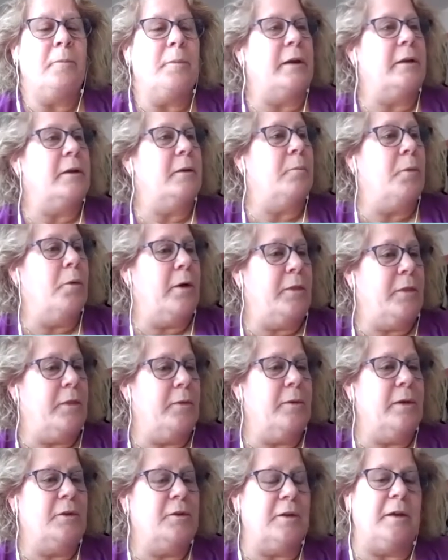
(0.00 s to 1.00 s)
but boy,
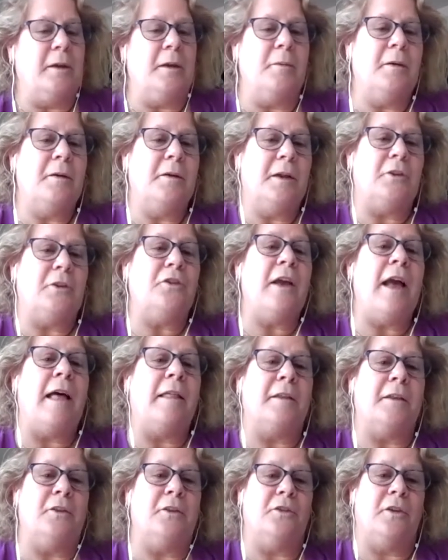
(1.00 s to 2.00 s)
there is a
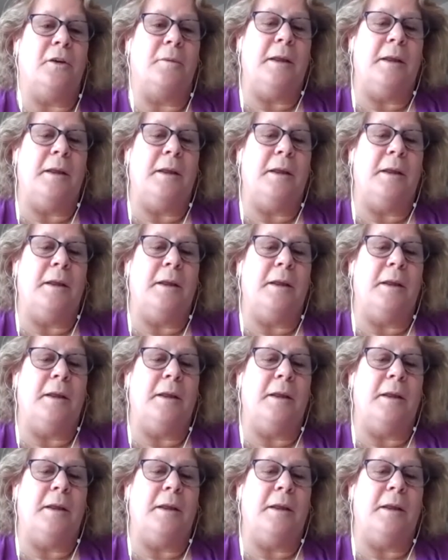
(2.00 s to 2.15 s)
challenge.